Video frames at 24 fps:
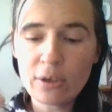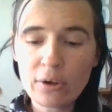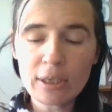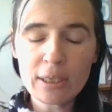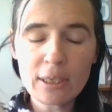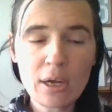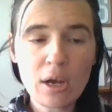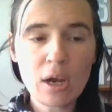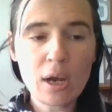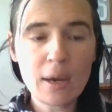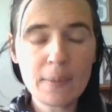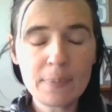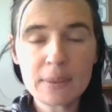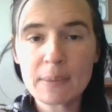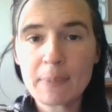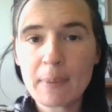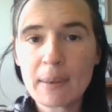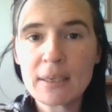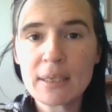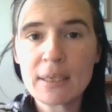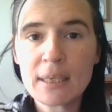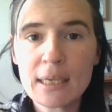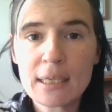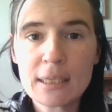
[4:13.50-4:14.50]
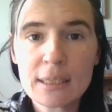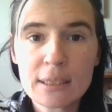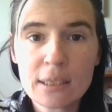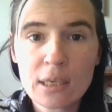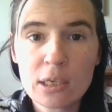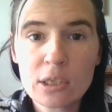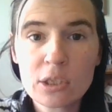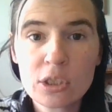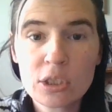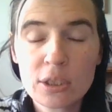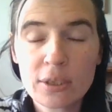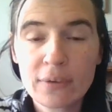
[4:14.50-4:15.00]
dirty cop is about to get
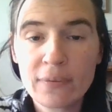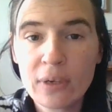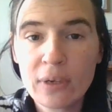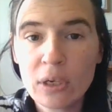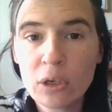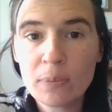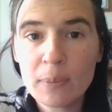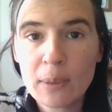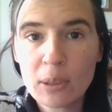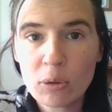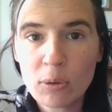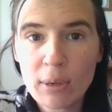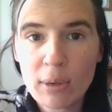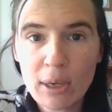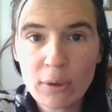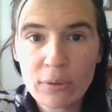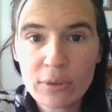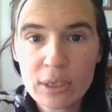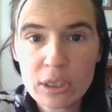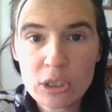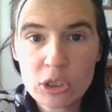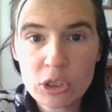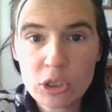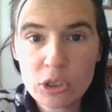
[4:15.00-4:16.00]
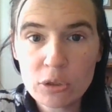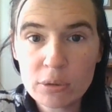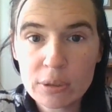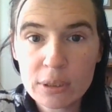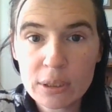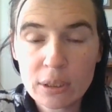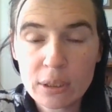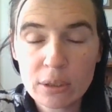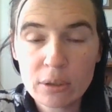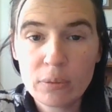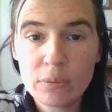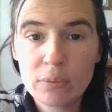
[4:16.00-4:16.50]
such severe mental health issues
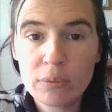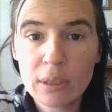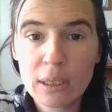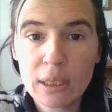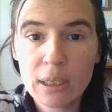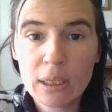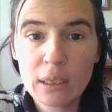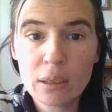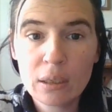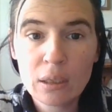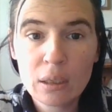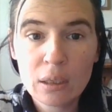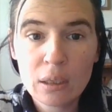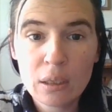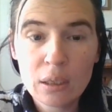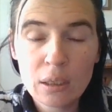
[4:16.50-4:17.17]
soon that